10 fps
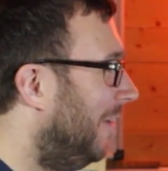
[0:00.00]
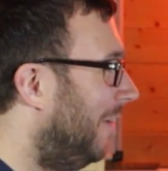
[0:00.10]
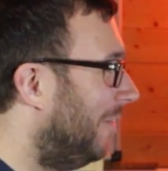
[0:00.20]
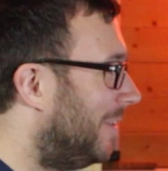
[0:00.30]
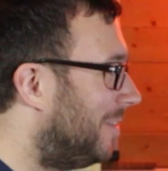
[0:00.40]

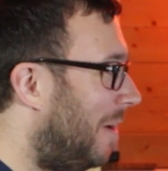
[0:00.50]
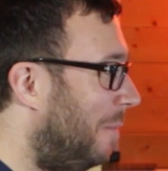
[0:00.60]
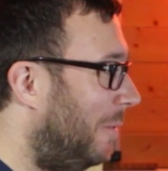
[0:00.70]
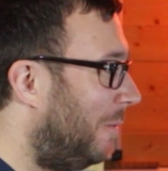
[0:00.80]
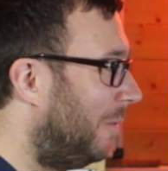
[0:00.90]
the
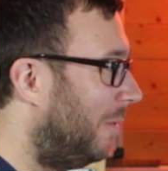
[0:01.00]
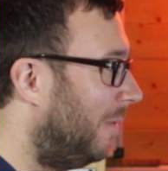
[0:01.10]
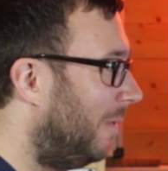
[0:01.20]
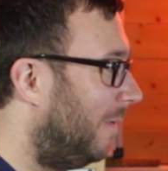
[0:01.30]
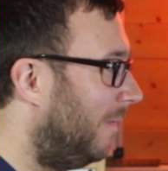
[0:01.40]
sample
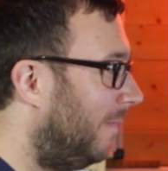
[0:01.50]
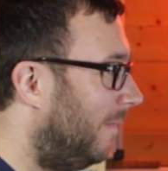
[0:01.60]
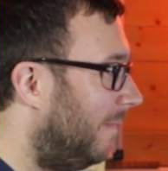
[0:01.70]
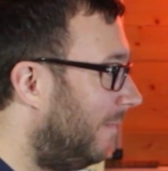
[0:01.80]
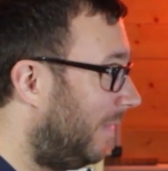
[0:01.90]

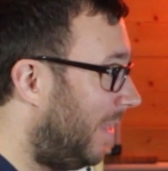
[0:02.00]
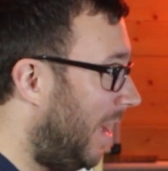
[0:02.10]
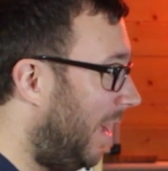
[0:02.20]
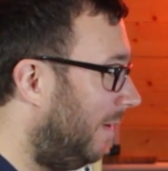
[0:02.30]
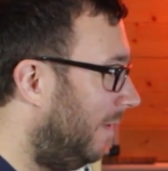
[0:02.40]
there.